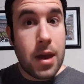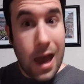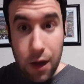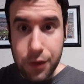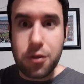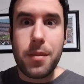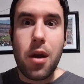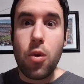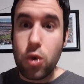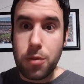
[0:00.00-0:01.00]
Alvin
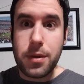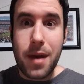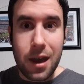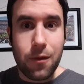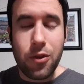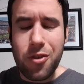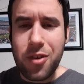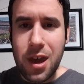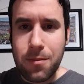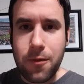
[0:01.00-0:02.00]
Kamara will be back for this
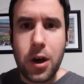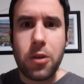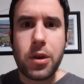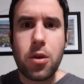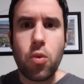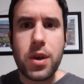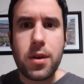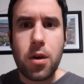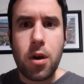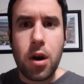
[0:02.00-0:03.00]
game following a
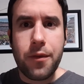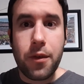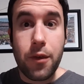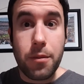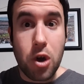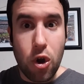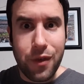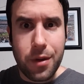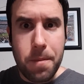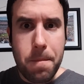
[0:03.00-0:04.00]
week off from
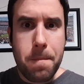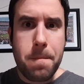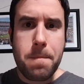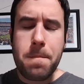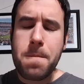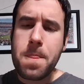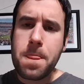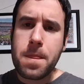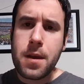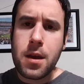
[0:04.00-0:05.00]
COVID.
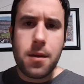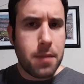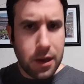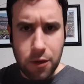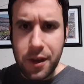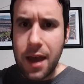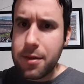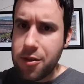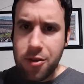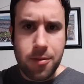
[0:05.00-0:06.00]
Michael
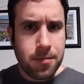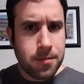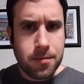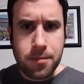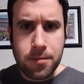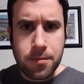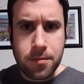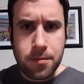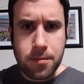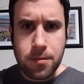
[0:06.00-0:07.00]
Thomas,
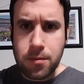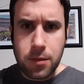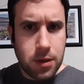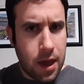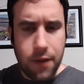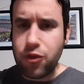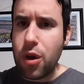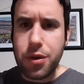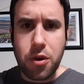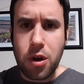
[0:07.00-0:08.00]
have
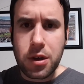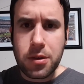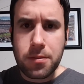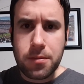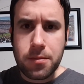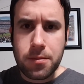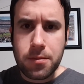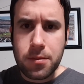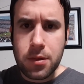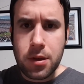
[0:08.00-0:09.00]
Jared Cook.
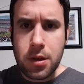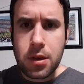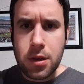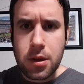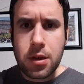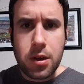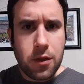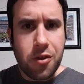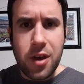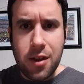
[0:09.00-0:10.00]

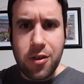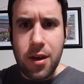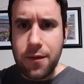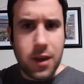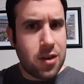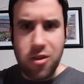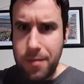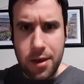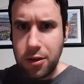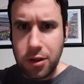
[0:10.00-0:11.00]
The Saints have
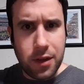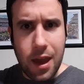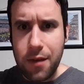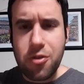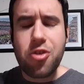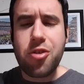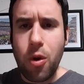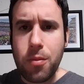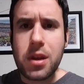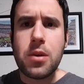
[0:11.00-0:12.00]
Taysom Hill. They have
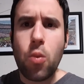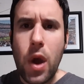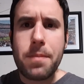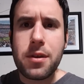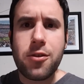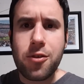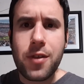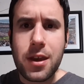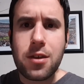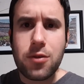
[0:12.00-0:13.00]
so many weapons
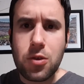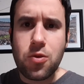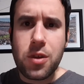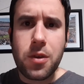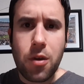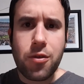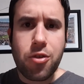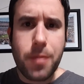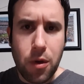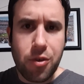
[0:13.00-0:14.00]
they can use at their
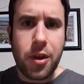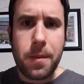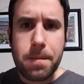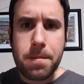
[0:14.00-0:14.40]
disposal.